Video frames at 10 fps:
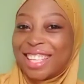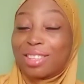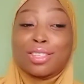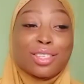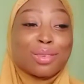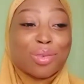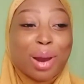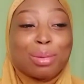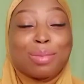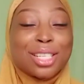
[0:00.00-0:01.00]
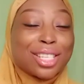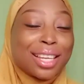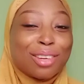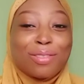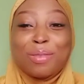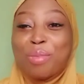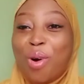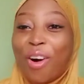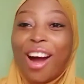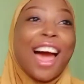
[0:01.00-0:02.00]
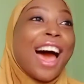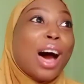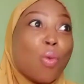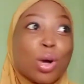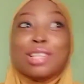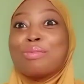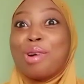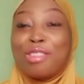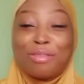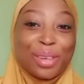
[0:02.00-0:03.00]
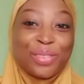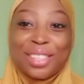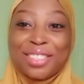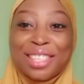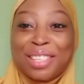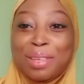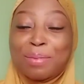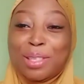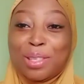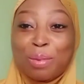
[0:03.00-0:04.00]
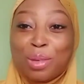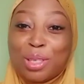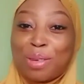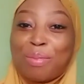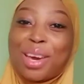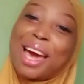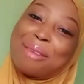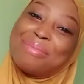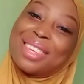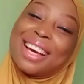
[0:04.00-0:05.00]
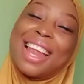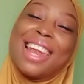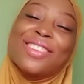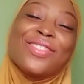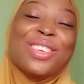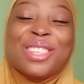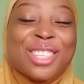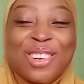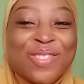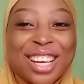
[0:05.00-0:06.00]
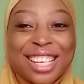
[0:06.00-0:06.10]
Also subscribe to my channel for more and watch more of my videos. That makes me super, super happy. I love you so much.